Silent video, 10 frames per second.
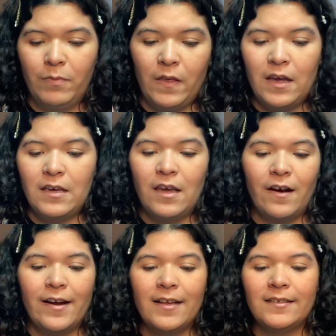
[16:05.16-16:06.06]
thing
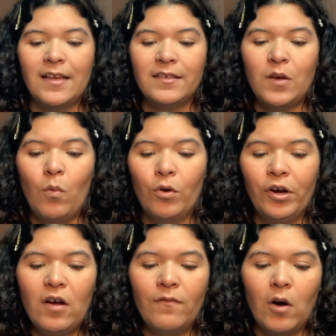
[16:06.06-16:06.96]
here, and it says, a
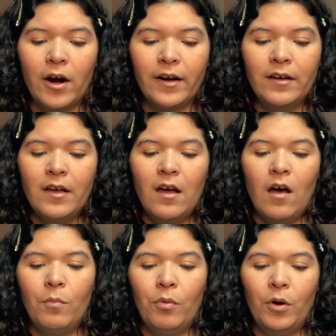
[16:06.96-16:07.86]
work of art,
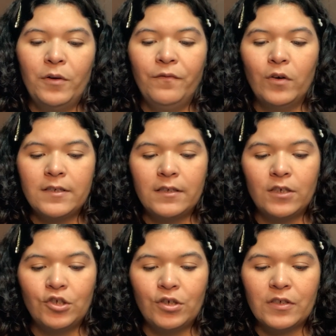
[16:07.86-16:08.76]
a poem for
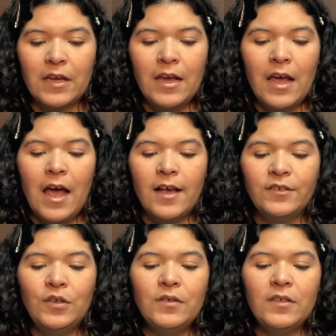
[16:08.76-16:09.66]
stitchers.
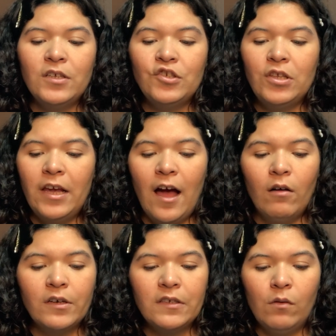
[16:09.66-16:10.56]
As you stitch the
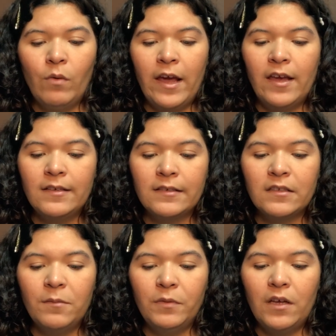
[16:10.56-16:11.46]
hours away and
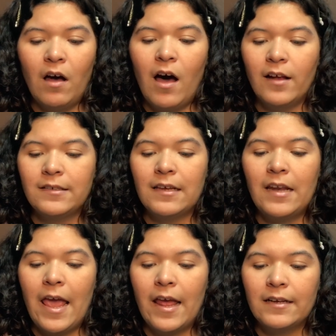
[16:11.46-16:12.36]
snip the odds and
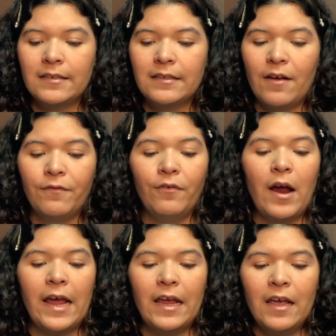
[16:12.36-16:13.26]
ends that
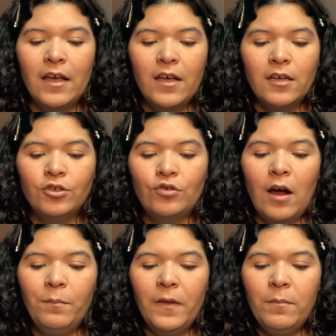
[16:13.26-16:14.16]
fray,
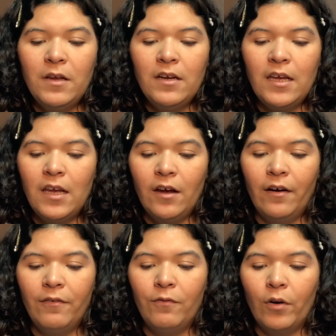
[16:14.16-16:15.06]
drop them in
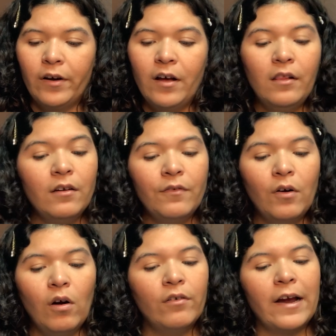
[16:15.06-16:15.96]
here for a colorful
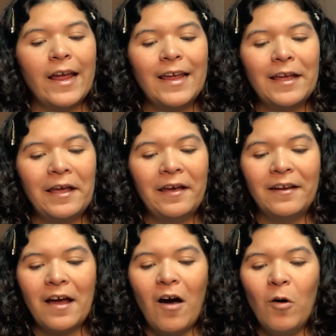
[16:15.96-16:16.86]
array,
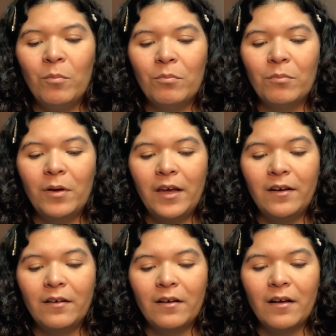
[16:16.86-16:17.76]
and
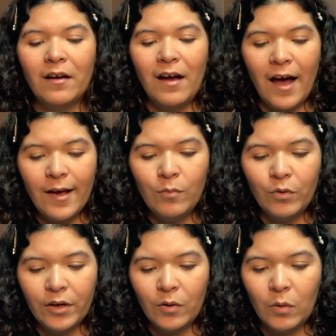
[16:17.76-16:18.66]
I
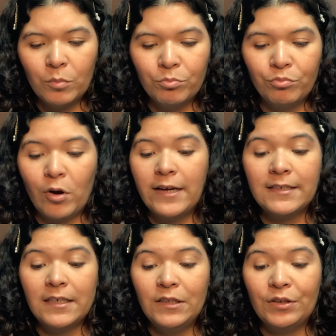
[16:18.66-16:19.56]
will
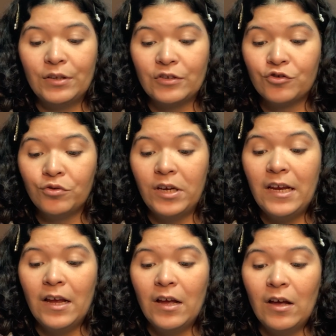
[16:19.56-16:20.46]
brighten the tree